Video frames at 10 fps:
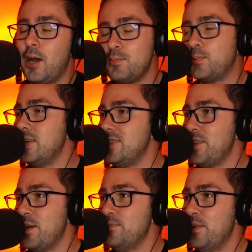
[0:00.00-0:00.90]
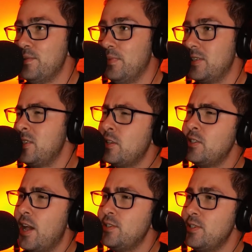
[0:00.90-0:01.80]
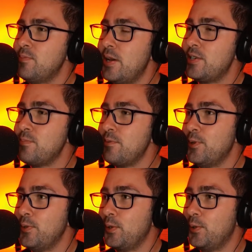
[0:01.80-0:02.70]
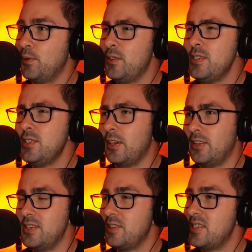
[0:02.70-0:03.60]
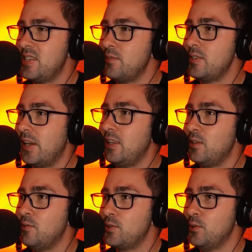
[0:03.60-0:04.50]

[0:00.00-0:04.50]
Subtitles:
appreciate that very much. And as you mentioned before we recorded, this is like the 17th you've sort of